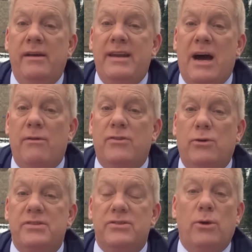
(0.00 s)
Now, of
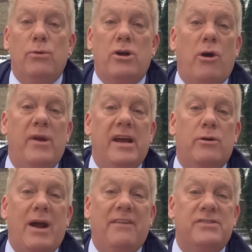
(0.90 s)
course, it's all
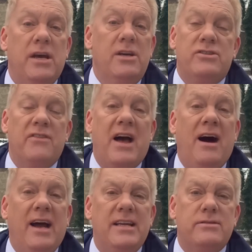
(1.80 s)
choreographed to the
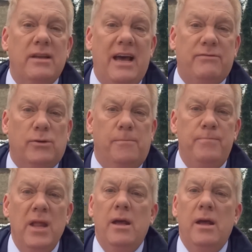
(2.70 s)
highest level.